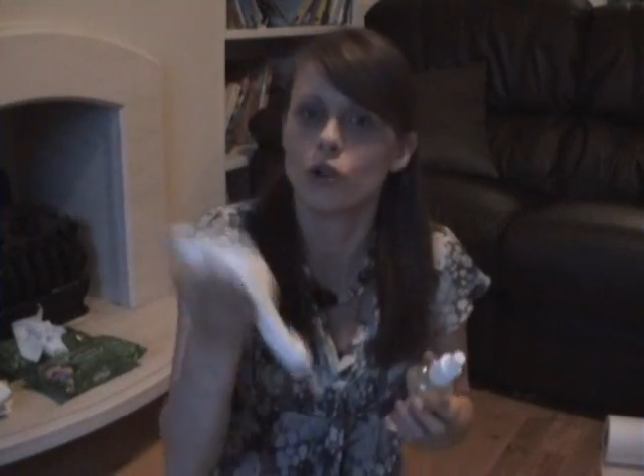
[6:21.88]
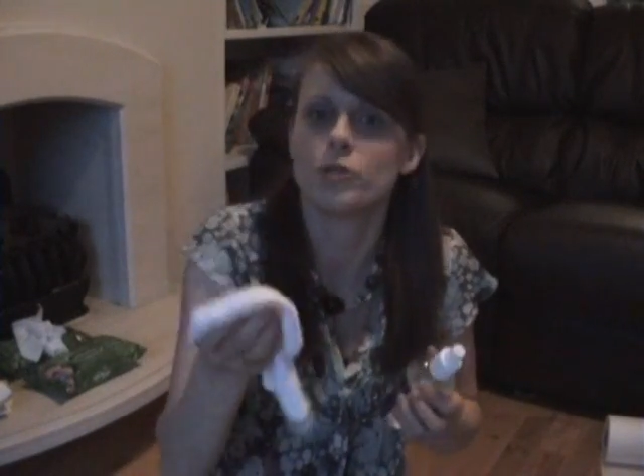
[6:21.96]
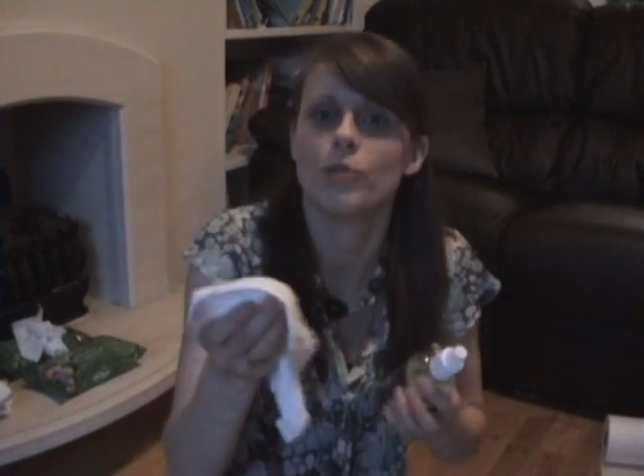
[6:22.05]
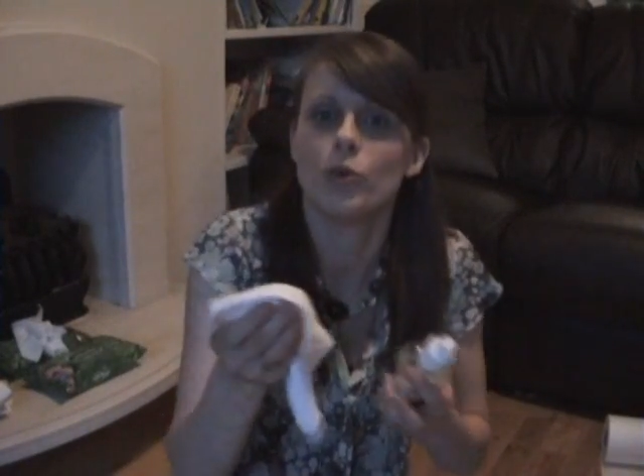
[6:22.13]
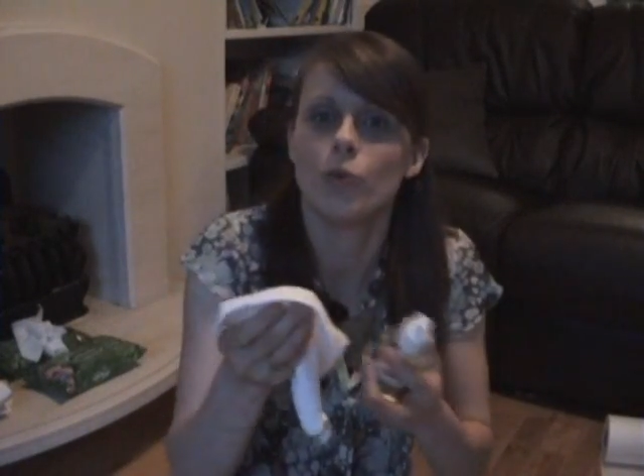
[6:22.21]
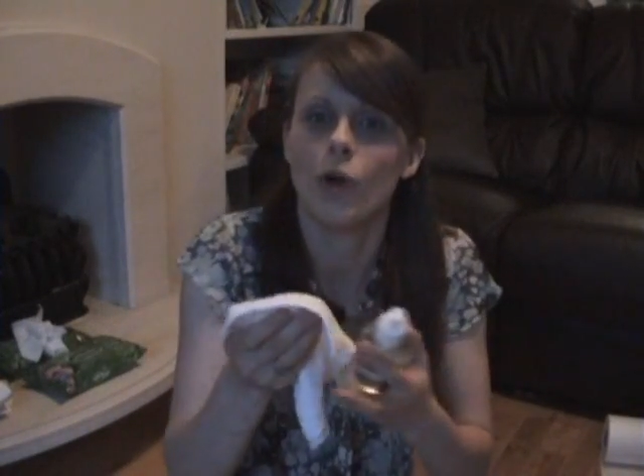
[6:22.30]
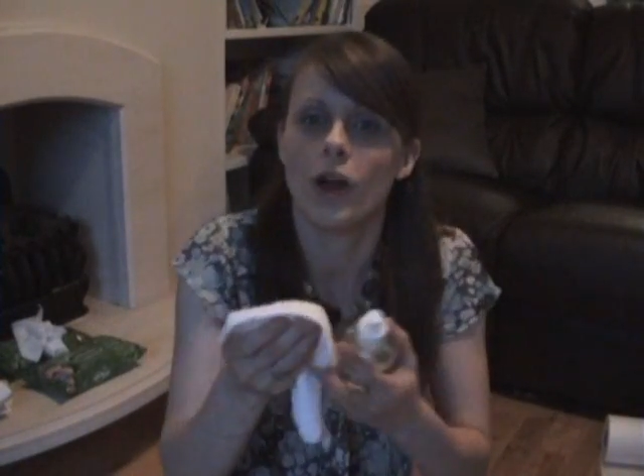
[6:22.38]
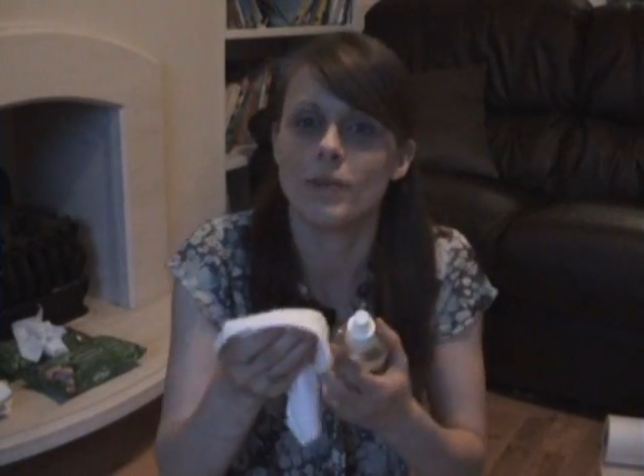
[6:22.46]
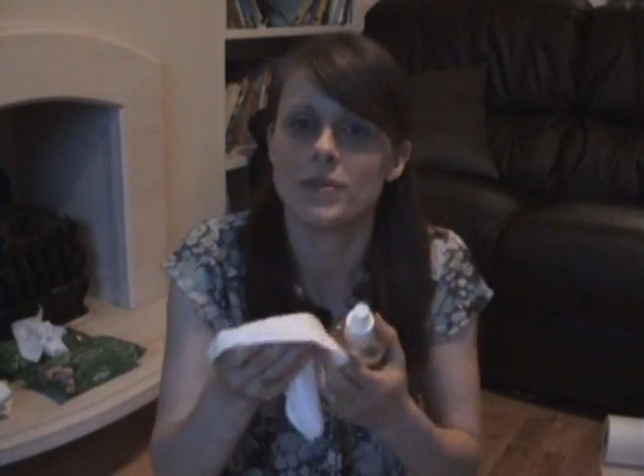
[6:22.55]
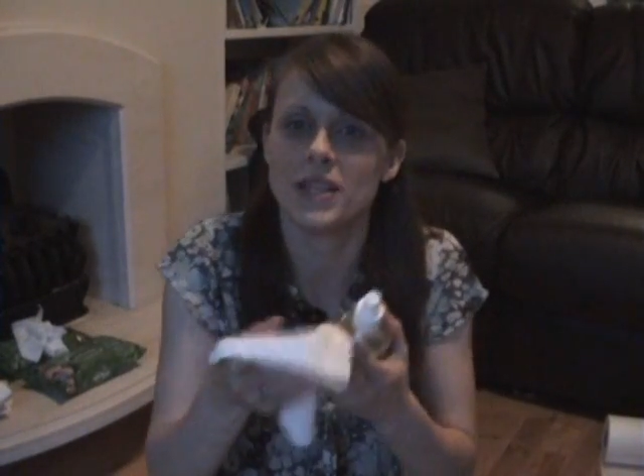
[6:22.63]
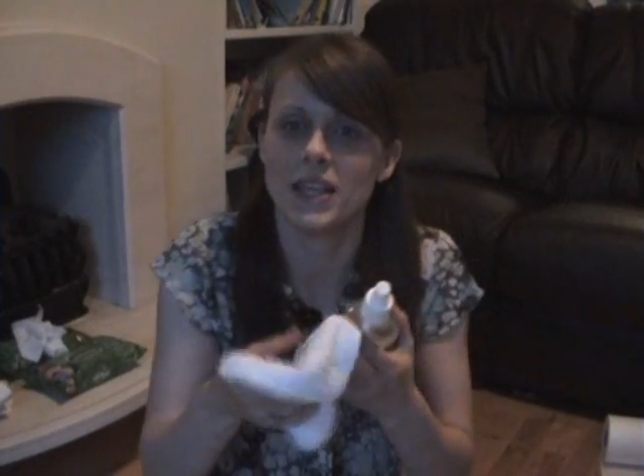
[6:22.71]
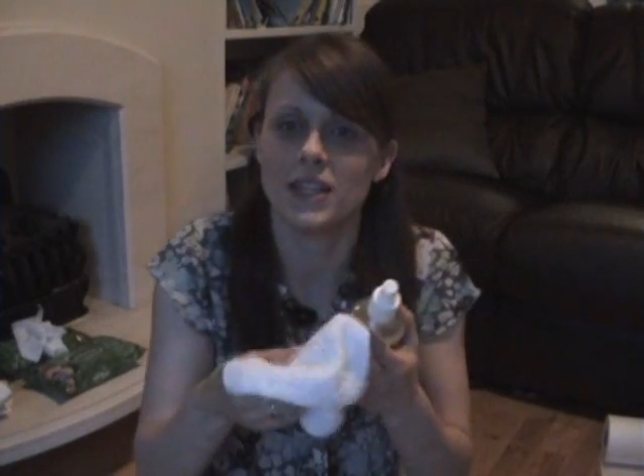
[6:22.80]
washable
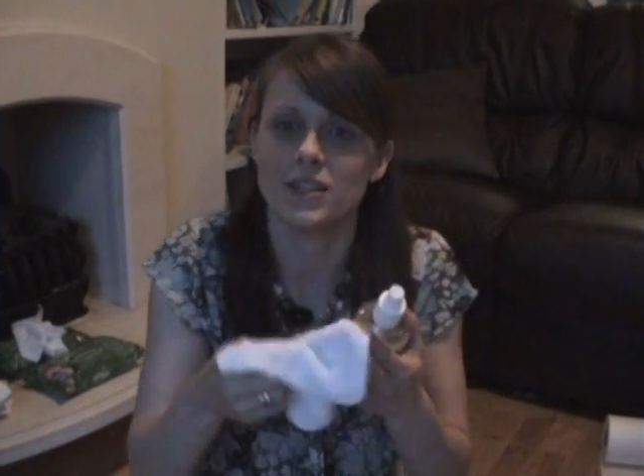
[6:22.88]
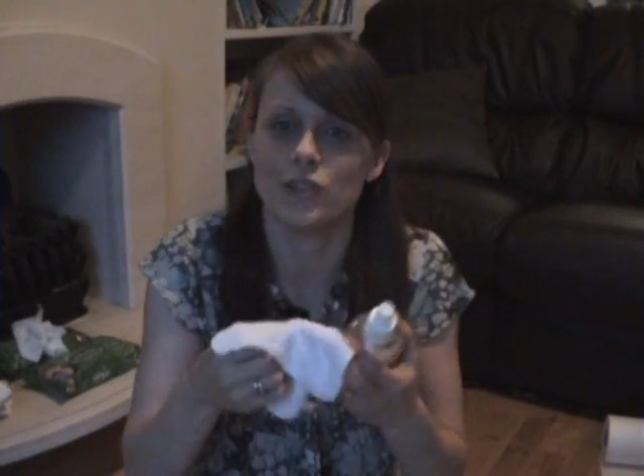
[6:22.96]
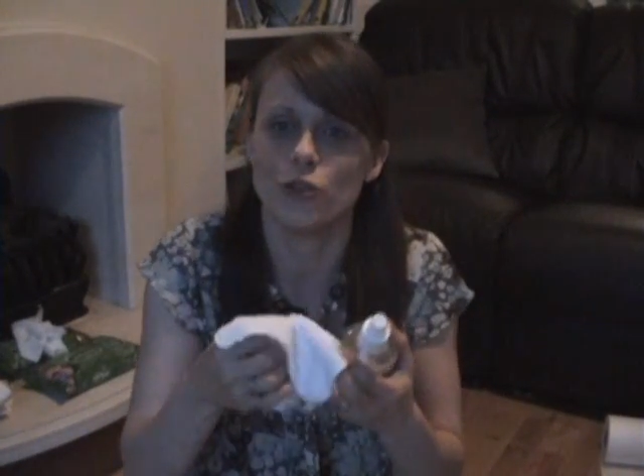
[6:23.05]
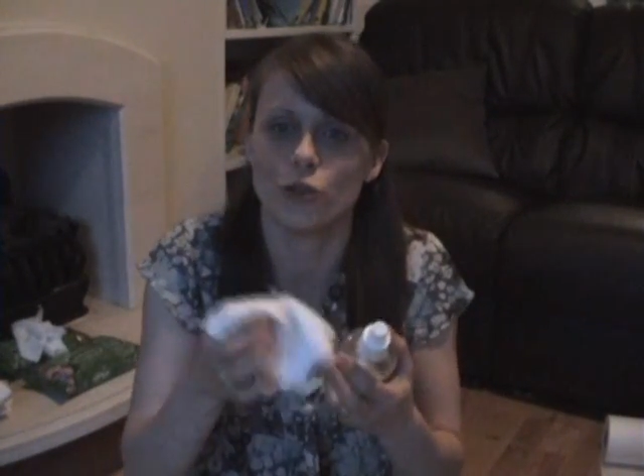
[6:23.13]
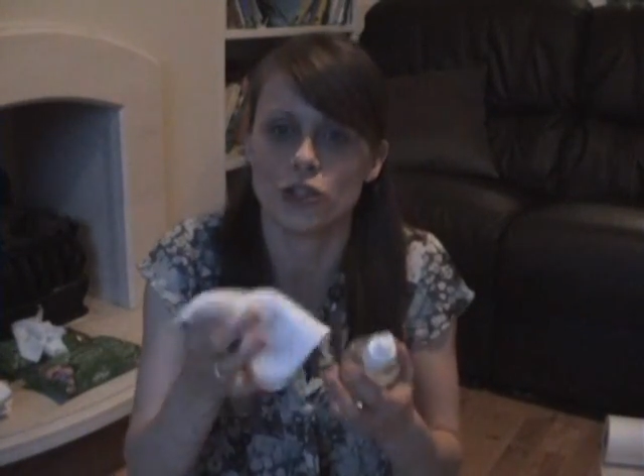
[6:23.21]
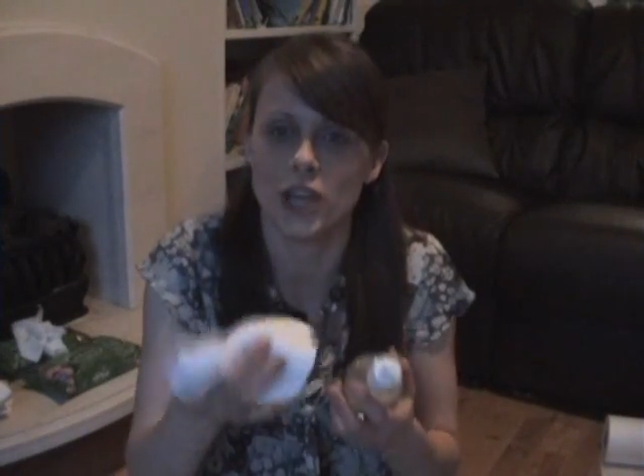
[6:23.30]
wipes in your